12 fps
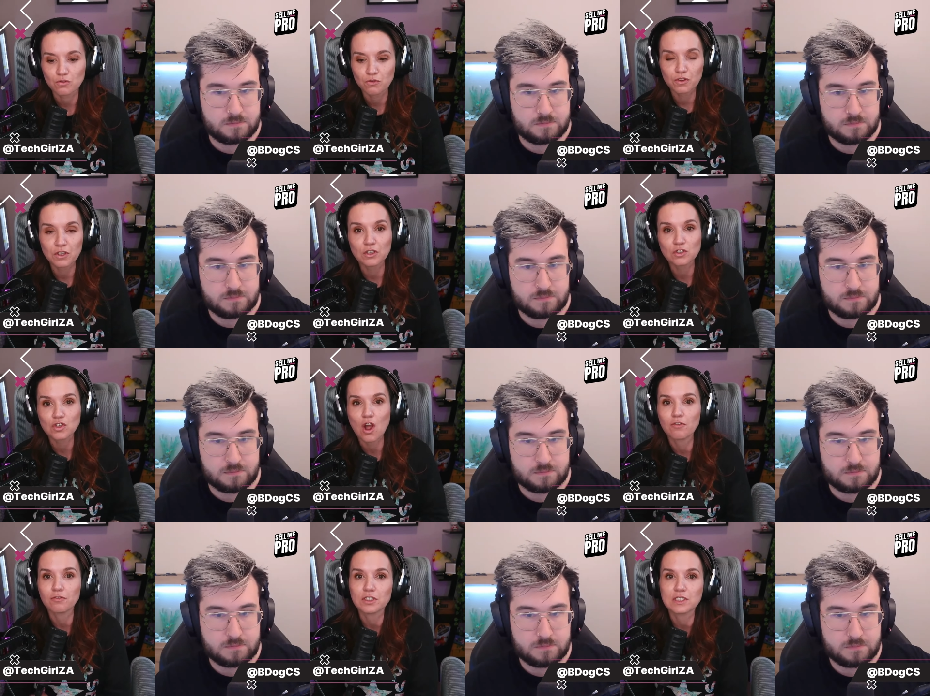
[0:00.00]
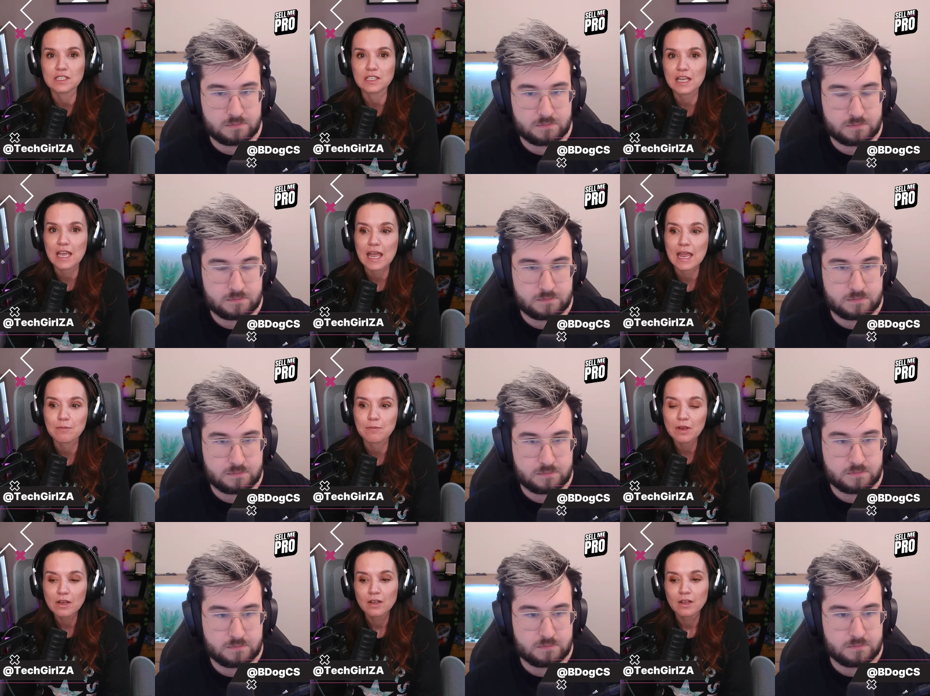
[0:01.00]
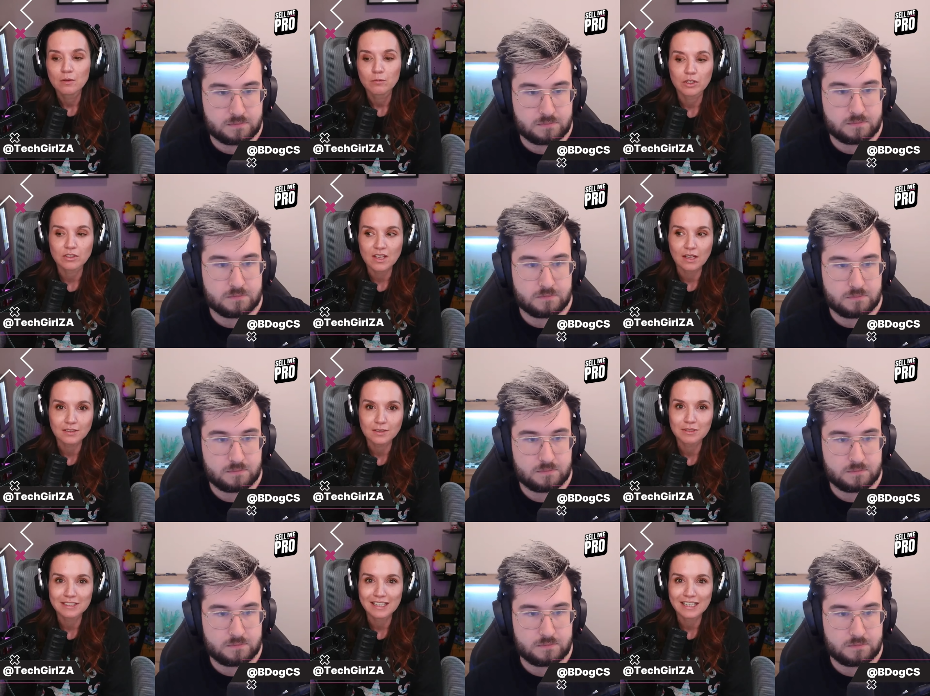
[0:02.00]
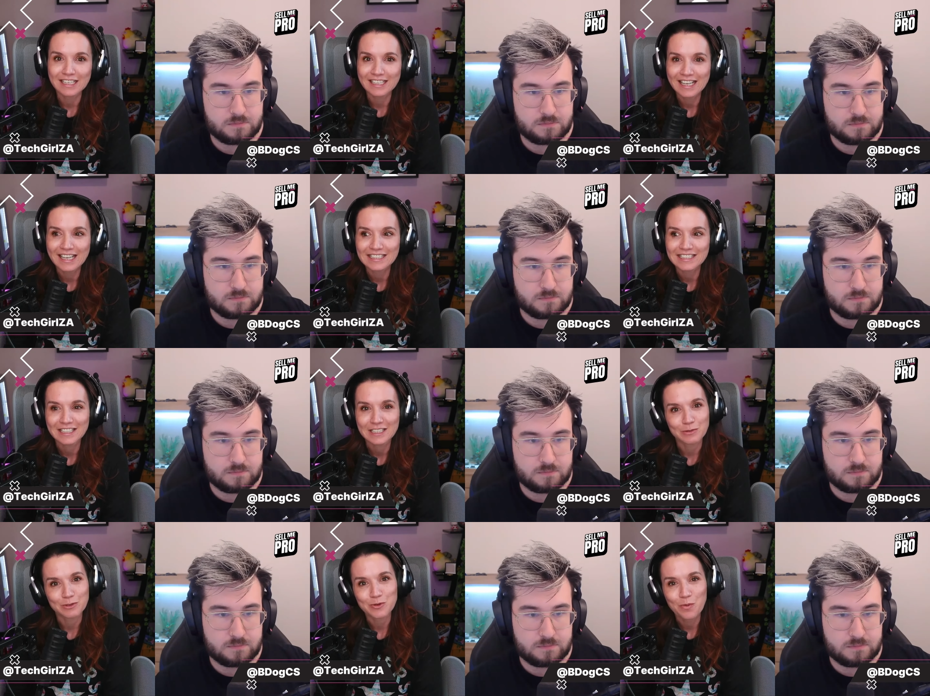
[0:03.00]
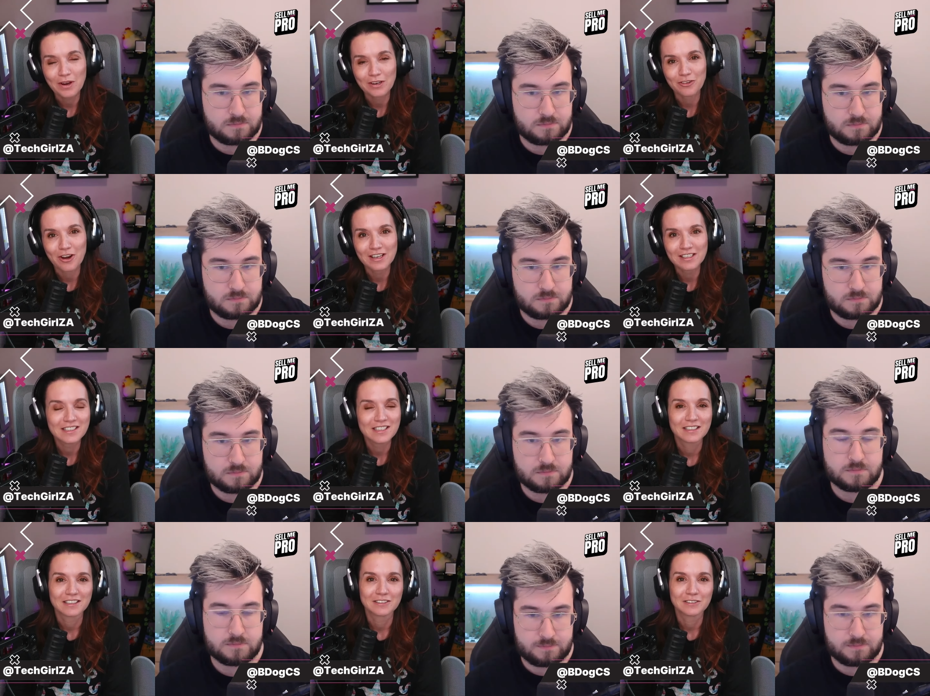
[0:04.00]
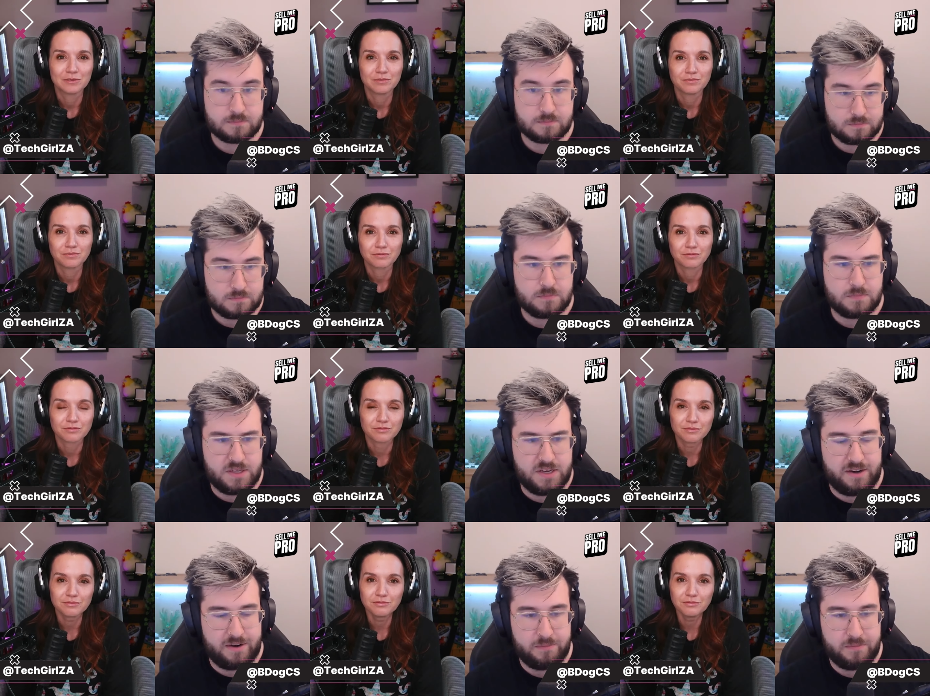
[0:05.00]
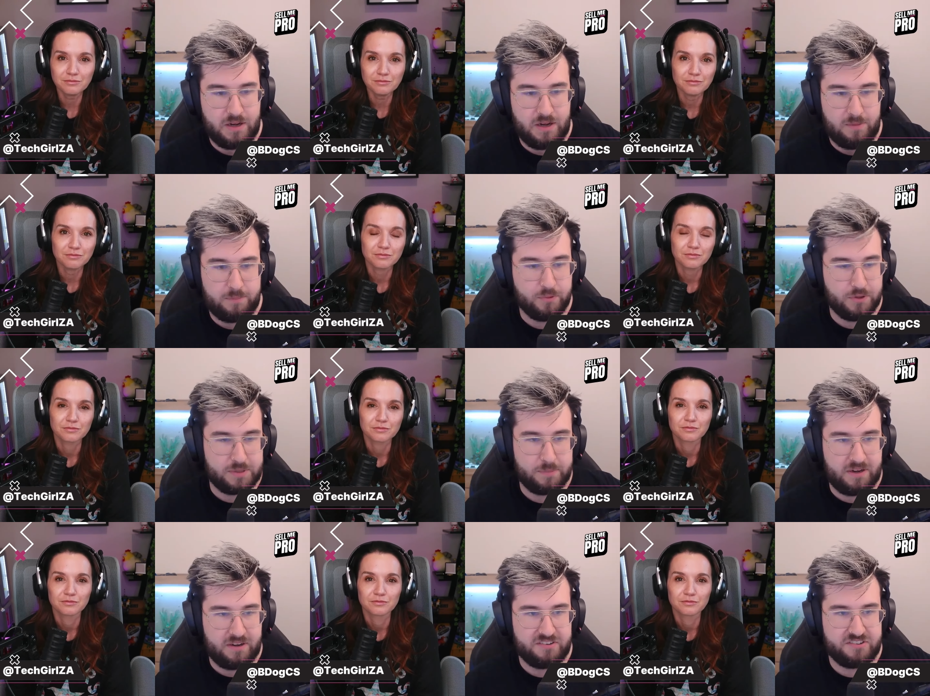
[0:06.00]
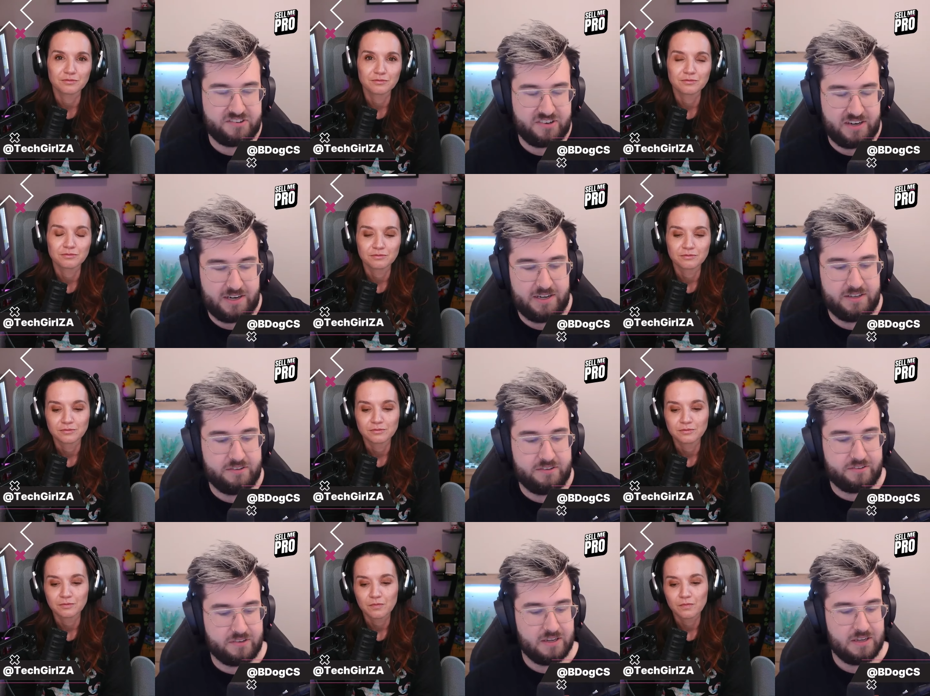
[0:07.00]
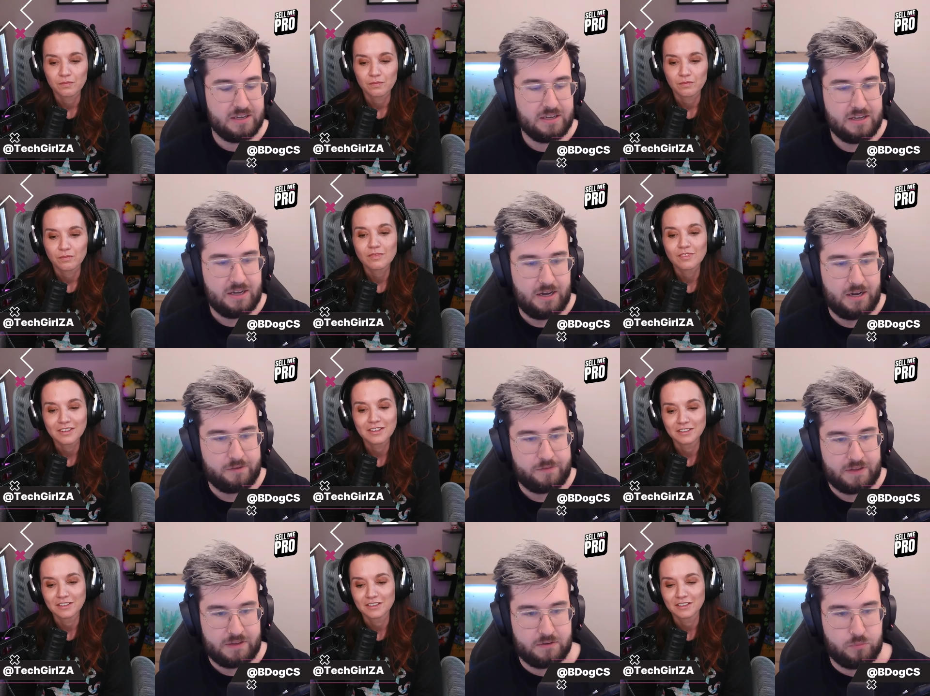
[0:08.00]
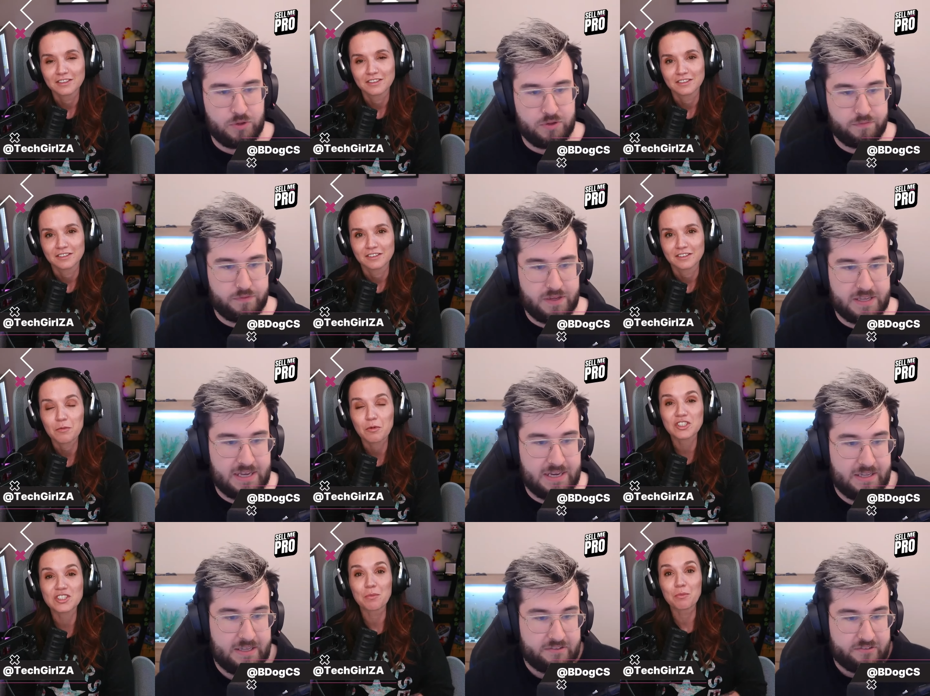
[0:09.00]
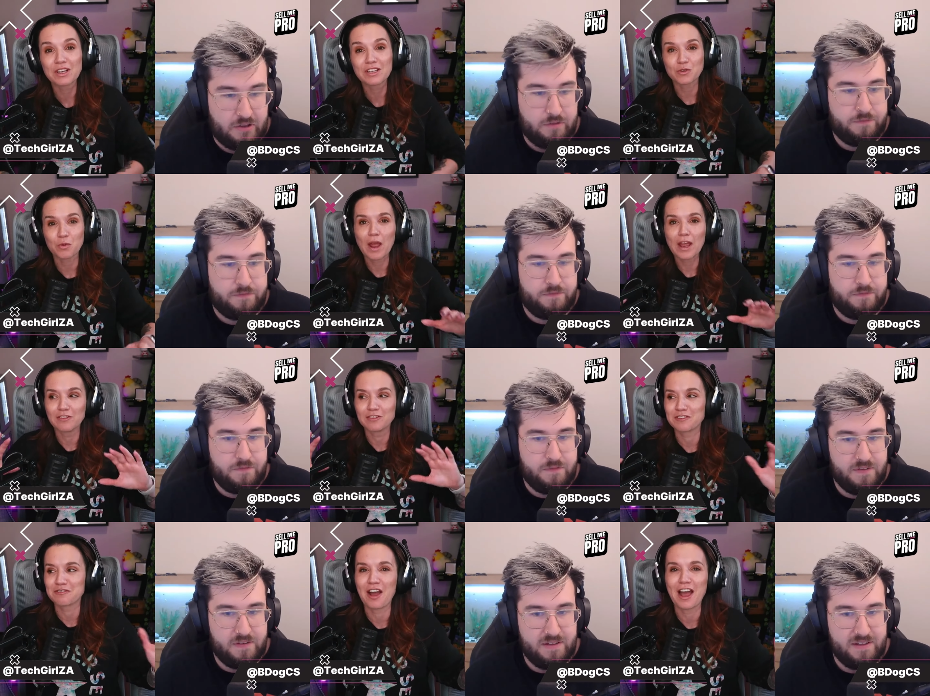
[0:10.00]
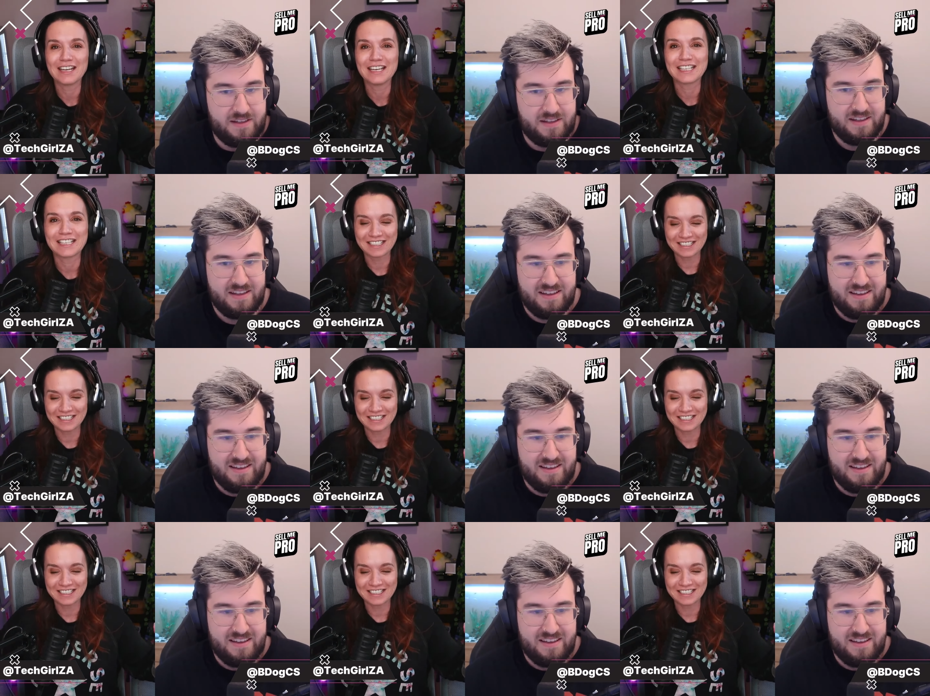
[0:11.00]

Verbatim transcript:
Speaker 1: who feels confidence in their aim, because ultimately they click heads, and that's what you want, right?
Speaker 2: Yeah, pretty much. And I think with,
Speaker 1: again, the most simplest way of defining